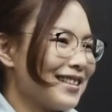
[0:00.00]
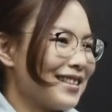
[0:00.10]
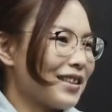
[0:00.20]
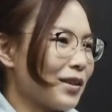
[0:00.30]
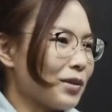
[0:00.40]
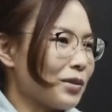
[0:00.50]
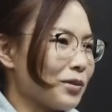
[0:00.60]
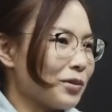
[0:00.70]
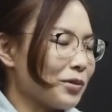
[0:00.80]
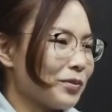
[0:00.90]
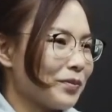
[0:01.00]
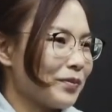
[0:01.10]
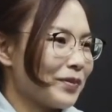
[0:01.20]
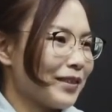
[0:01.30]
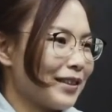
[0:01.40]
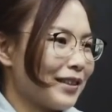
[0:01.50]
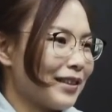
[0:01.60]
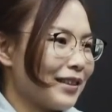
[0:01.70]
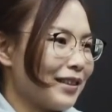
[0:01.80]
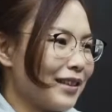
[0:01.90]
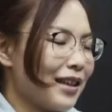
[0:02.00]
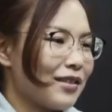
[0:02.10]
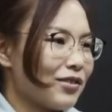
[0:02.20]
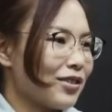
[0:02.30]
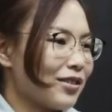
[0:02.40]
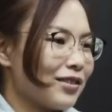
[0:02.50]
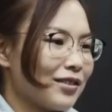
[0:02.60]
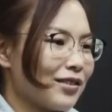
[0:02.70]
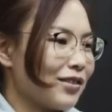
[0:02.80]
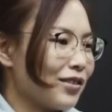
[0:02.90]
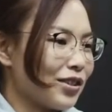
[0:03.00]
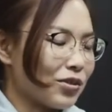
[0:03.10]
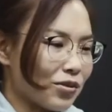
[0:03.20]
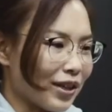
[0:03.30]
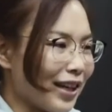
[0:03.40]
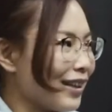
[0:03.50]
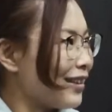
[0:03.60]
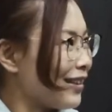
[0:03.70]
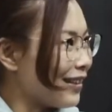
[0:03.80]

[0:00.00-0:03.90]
So, yeah, it was just great.